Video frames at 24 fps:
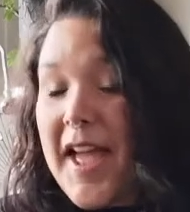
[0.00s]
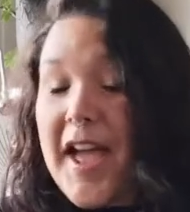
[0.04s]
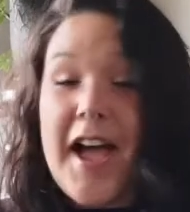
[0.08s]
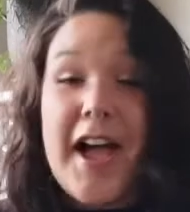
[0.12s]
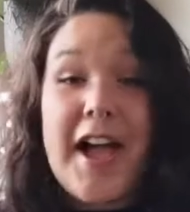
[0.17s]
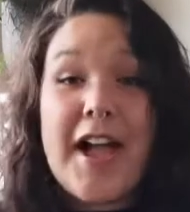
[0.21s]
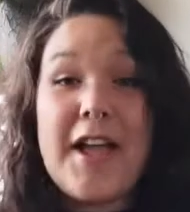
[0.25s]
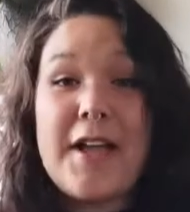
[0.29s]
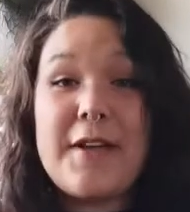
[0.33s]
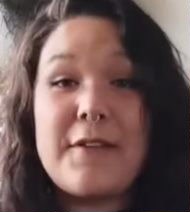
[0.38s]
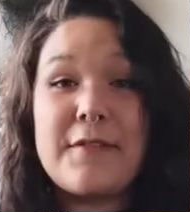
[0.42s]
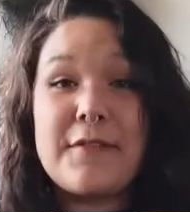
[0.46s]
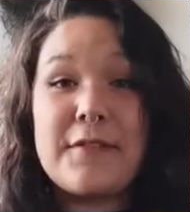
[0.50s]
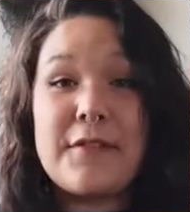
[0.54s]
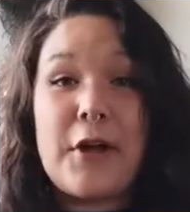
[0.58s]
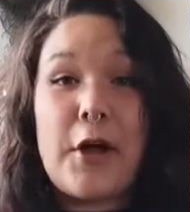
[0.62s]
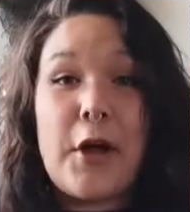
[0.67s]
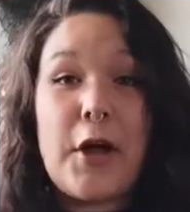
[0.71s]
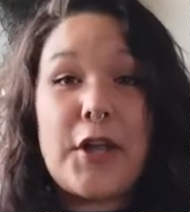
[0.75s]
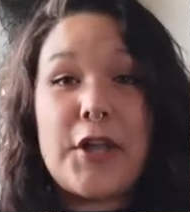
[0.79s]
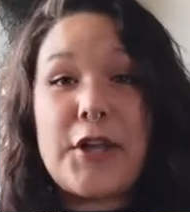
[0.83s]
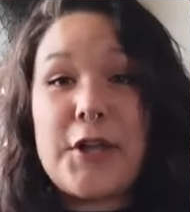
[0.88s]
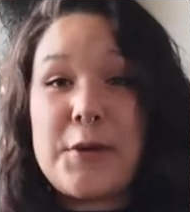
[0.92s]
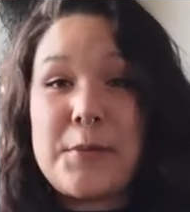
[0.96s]
I have
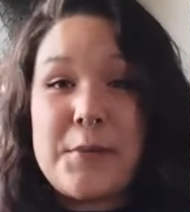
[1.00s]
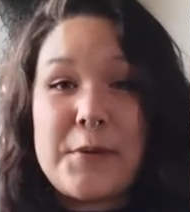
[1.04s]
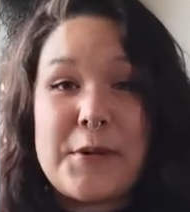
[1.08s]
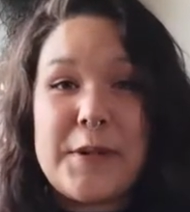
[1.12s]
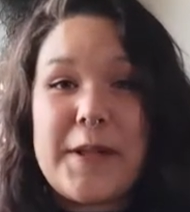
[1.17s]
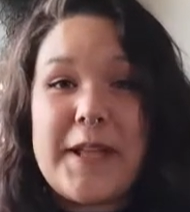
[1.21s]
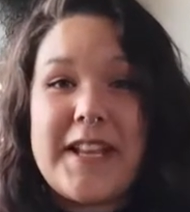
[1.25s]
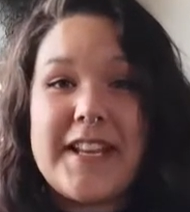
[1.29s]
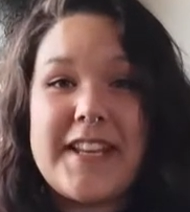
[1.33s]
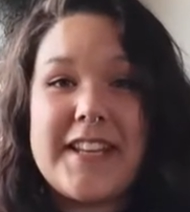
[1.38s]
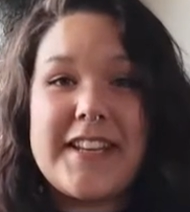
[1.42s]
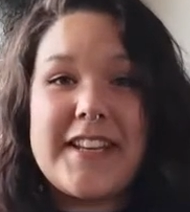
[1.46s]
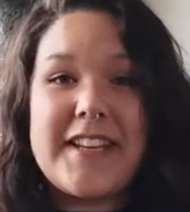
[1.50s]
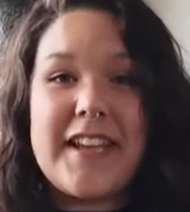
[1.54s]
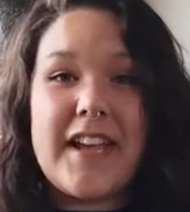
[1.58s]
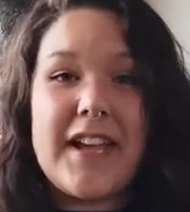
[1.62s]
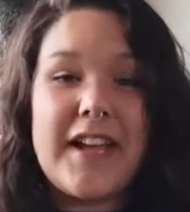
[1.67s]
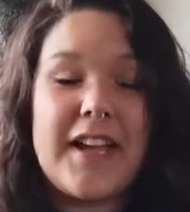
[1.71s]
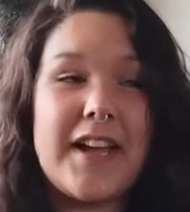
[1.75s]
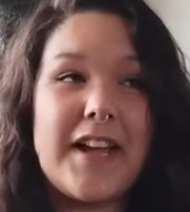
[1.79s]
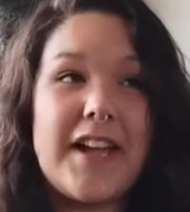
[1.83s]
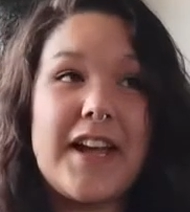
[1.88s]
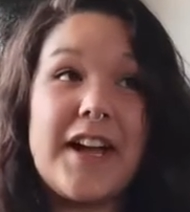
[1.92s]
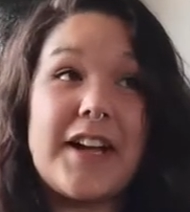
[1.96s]
accumulated
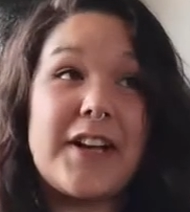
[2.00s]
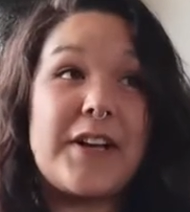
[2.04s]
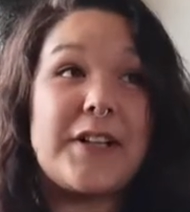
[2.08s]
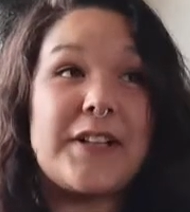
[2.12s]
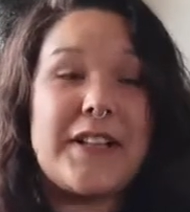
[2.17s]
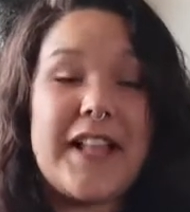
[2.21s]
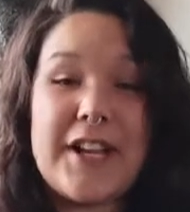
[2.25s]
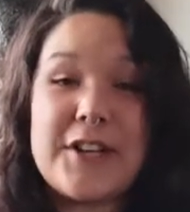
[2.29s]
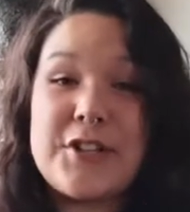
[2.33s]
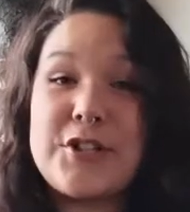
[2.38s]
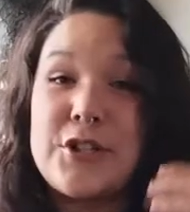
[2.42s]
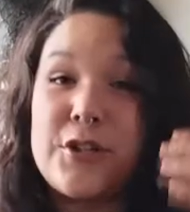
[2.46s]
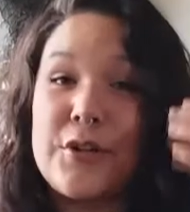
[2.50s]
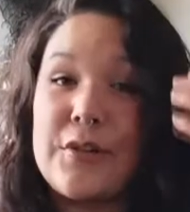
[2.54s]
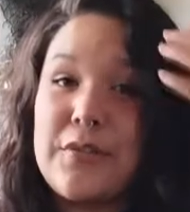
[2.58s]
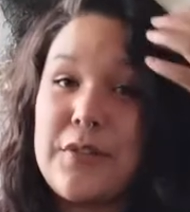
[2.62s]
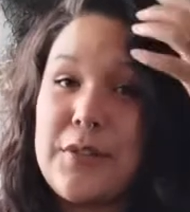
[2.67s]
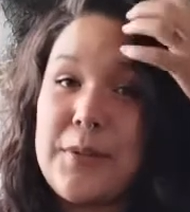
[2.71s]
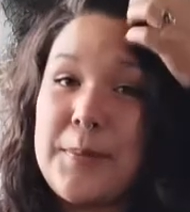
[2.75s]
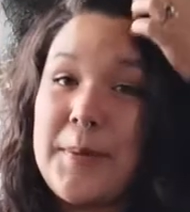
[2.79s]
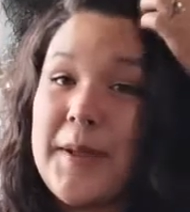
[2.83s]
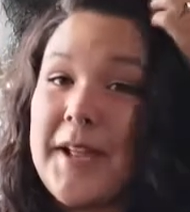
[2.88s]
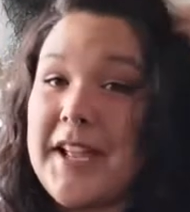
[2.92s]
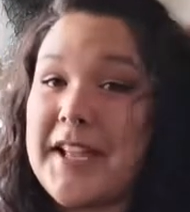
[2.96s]
a collection over
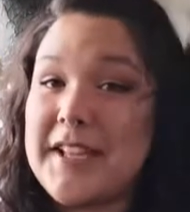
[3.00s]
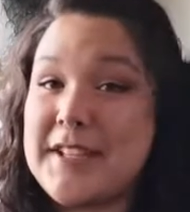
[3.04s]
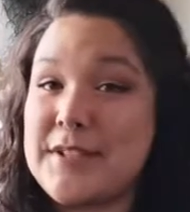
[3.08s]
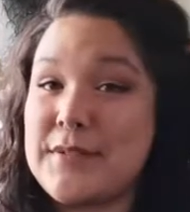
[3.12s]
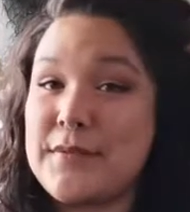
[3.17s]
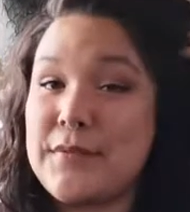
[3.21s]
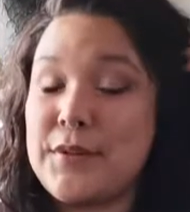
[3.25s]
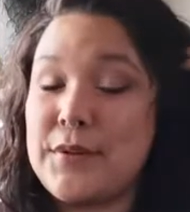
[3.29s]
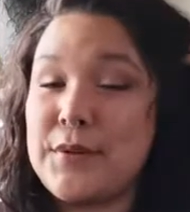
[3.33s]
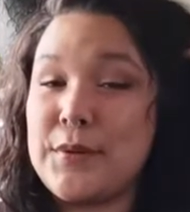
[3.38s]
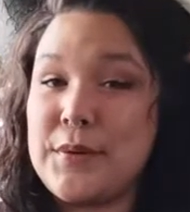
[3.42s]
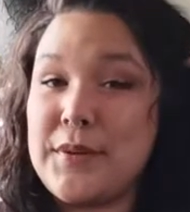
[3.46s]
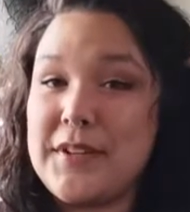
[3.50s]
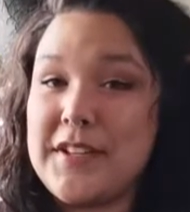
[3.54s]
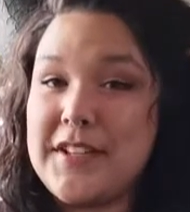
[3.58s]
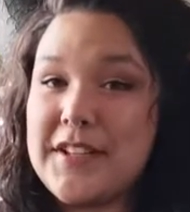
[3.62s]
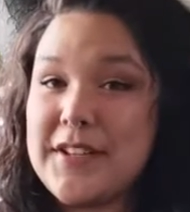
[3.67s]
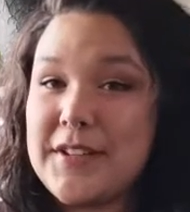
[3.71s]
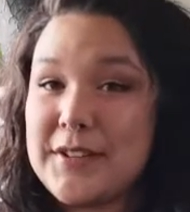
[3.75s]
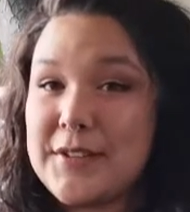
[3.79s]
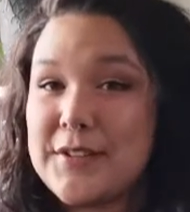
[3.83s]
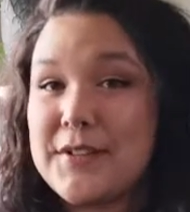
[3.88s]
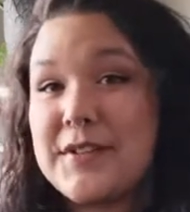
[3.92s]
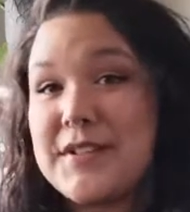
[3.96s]
the past few
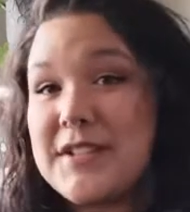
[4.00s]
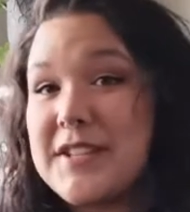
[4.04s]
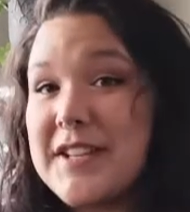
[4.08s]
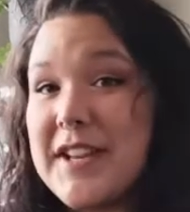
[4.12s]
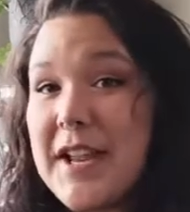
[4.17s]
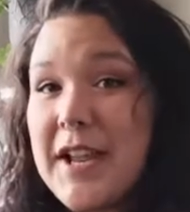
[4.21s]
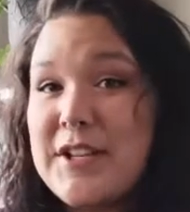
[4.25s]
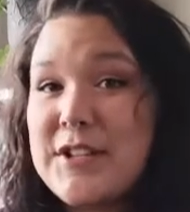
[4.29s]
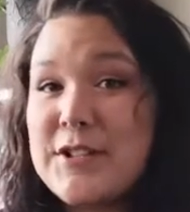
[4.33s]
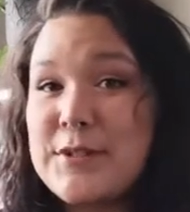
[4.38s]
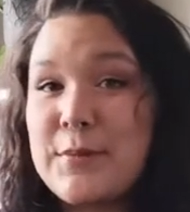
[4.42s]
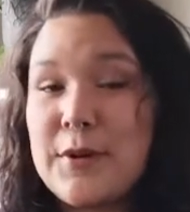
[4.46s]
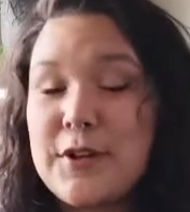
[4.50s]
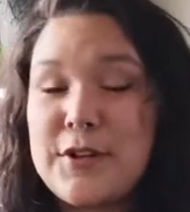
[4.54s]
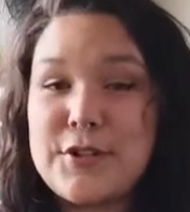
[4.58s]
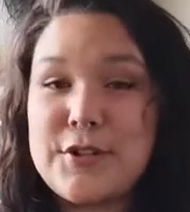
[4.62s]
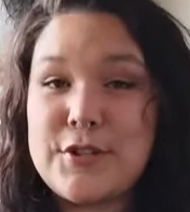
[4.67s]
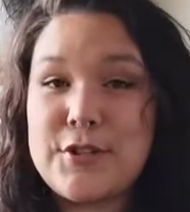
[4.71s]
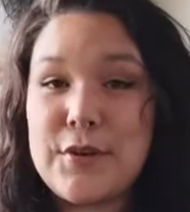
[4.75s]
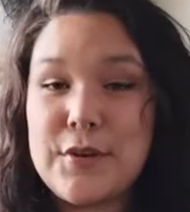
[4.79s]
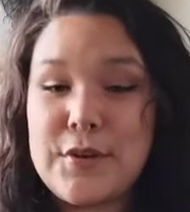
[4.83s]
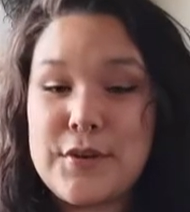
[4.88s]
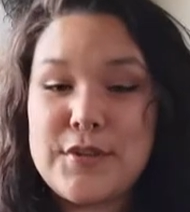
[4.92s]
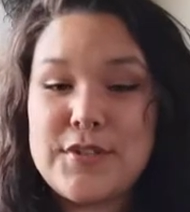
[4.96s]
years, and I just want to
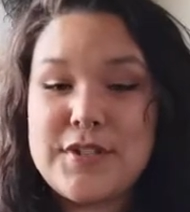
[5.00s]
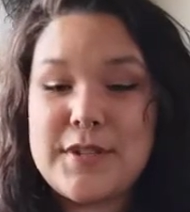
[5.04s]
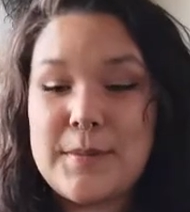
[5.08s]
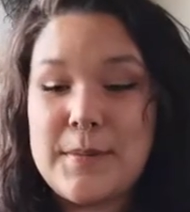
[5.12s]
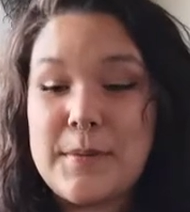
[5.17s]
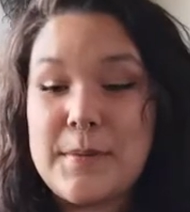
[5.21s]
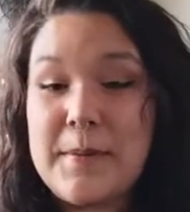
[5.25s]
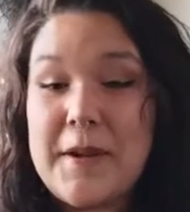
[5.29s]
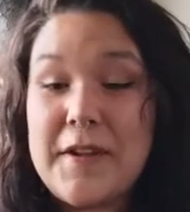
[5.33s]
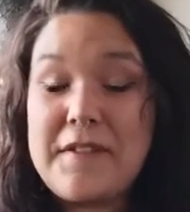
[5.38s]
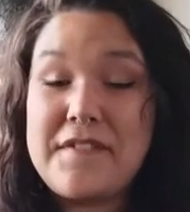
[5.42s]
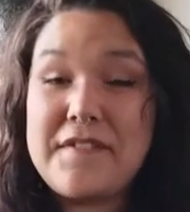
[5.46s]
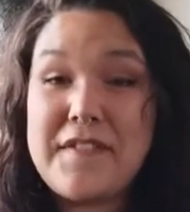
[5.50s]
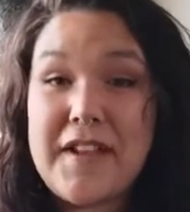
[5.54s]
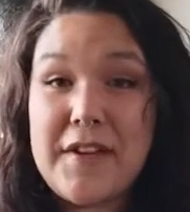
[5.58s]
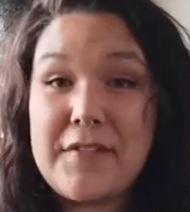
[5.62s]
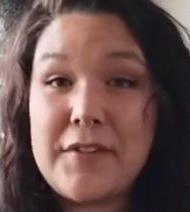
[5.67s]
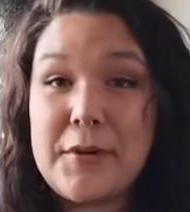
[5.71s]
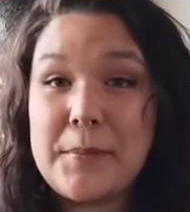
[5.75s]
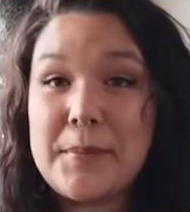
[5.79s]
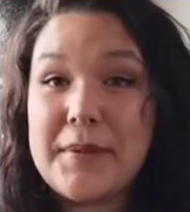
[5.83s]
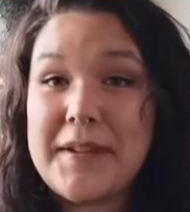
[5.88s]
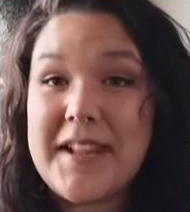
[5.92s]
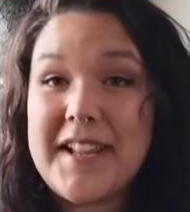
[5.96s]
show you some of my
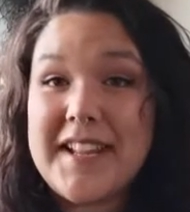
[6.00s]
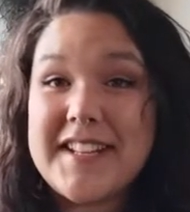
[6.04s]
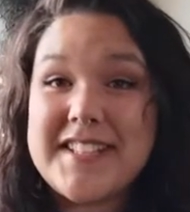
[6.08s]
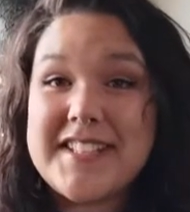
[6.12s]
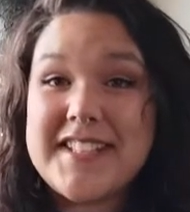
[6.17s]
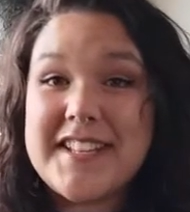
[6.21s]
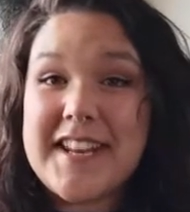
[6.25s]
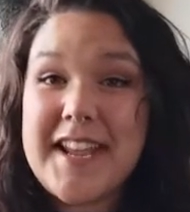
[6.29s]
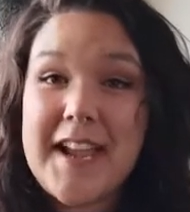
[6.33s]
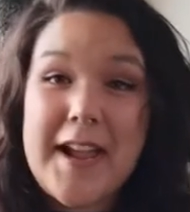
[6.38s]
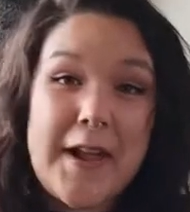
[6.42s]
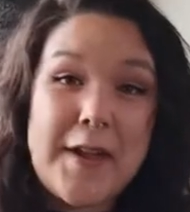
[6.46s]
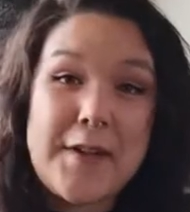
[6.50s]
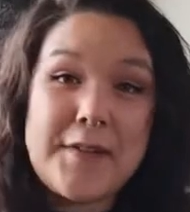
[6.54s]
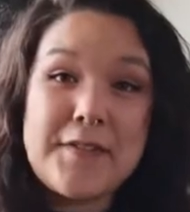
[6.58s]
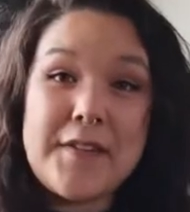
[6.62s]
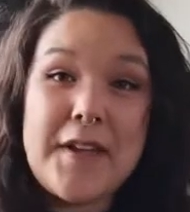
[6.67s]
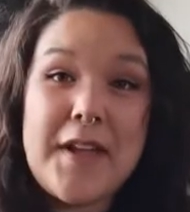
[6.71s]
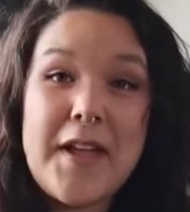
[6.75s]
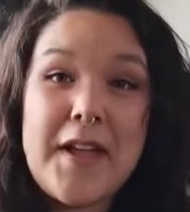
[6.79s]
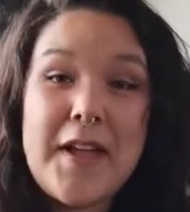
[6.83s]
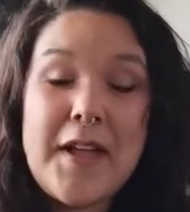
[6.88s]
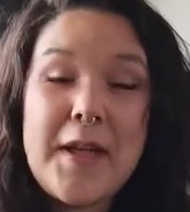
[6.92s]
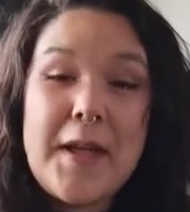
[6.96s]
favorite plants that I have
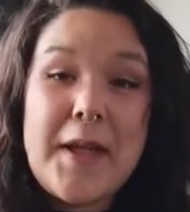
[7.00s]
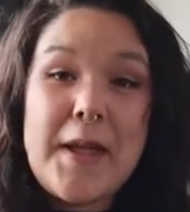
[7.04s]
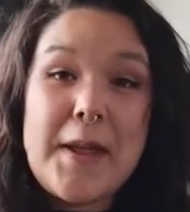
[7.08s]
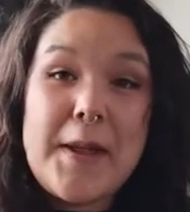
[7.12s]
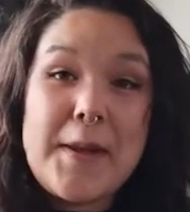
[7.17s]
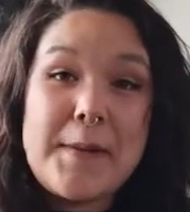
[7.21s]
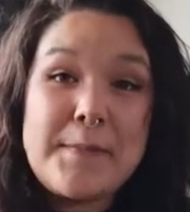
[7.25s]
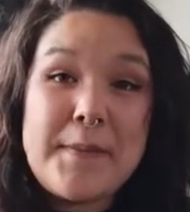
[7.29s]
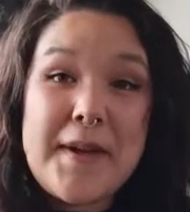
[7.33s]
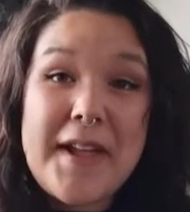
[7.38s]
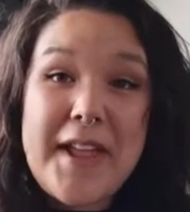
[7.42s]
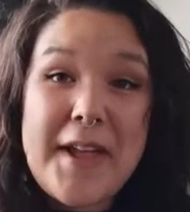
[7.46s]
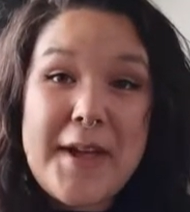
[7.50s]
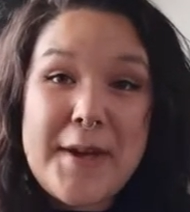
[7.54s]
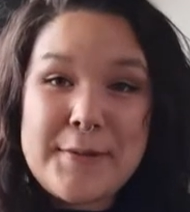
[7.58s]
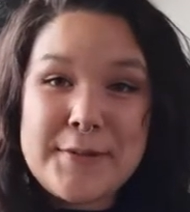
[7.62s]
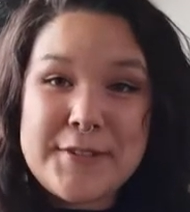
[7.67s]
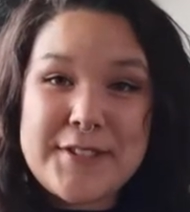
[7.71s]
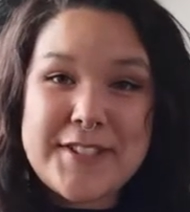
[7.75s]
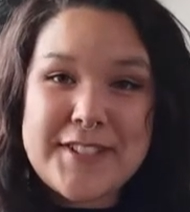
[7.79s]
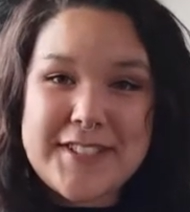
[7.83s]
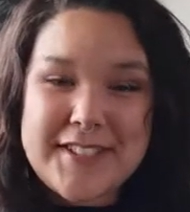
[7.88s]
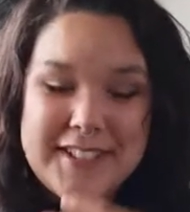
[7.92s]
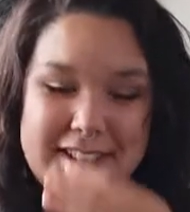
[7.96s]
in my
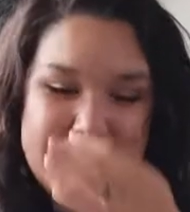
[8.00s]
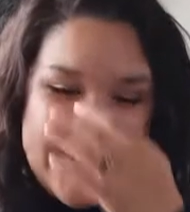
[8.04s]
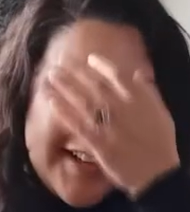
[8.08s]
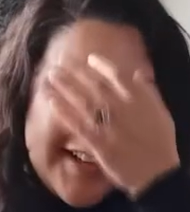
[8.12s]
house.